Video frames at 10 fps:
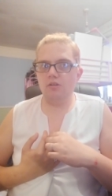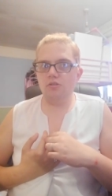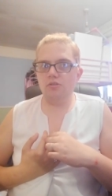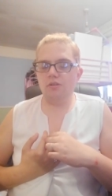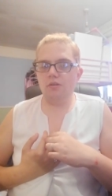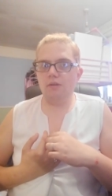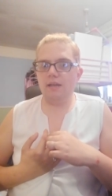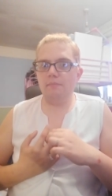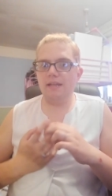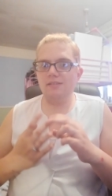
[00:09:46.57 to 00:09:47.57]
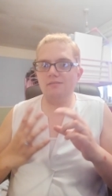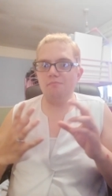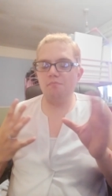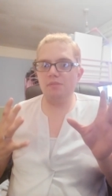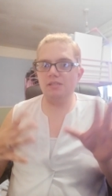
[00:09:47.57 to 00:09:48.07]
So I might
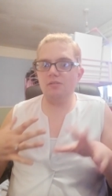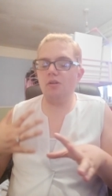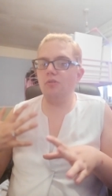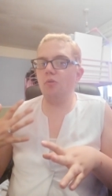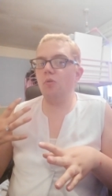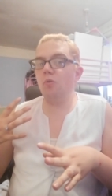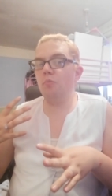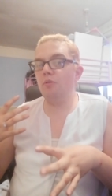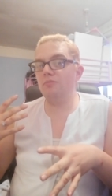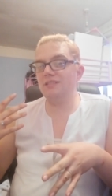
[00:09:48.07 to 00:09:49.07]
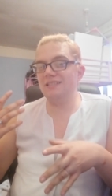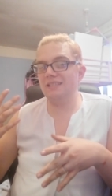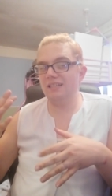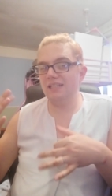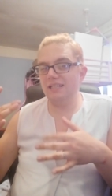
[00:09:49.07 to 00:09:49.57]
be starting hormones
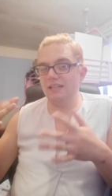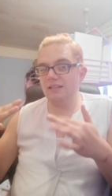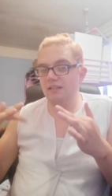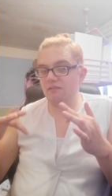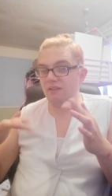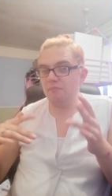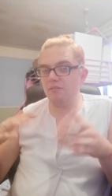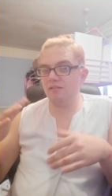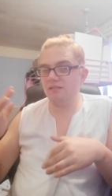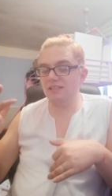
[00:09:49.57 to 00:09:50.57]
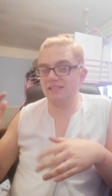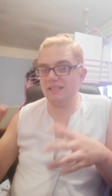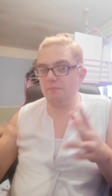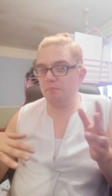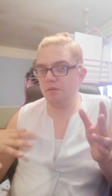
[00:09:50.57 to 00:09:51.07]
November,
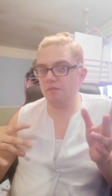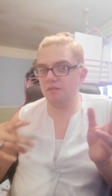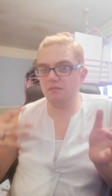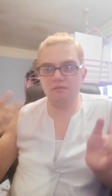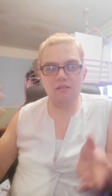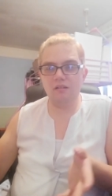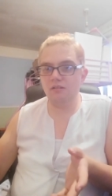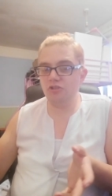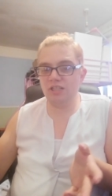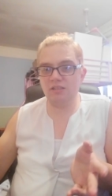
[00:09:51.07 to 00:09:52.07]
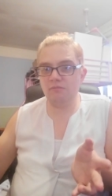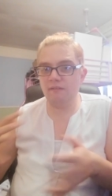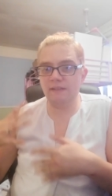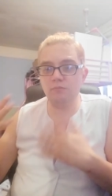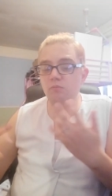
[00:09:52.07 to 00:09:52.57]
December,
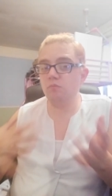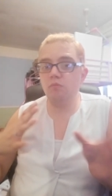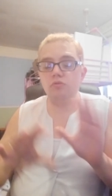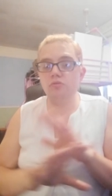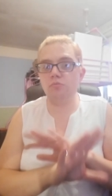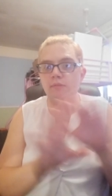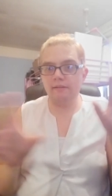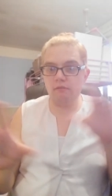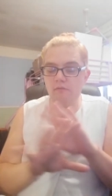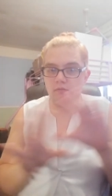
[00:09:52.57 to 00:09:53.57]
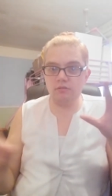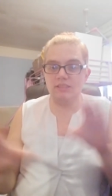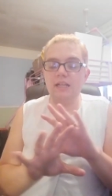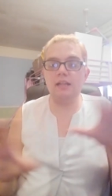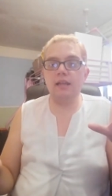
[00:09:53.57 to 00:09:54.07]
January, somewhere along
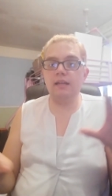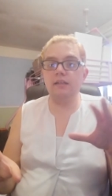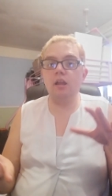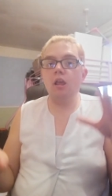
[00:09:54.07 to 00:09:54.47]
that line.